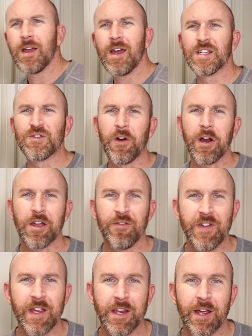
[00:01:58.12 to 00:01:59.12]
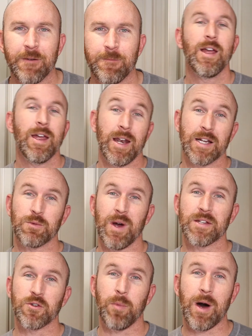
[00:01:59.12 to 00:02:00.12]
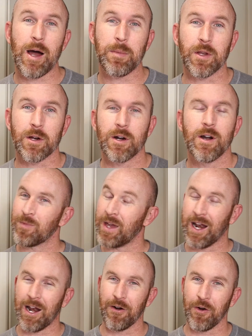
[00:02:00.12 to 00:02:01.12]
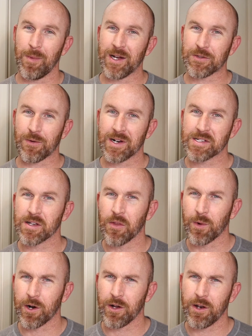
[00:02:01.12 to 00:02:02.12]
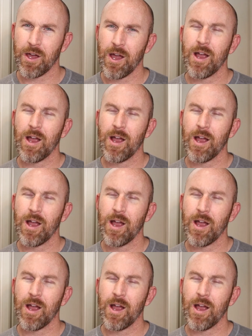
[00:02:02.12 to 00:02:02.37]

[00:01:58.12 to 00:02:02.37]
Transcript: It's very convenient, and that's why it's so popular. And I don't know about the rest of the world,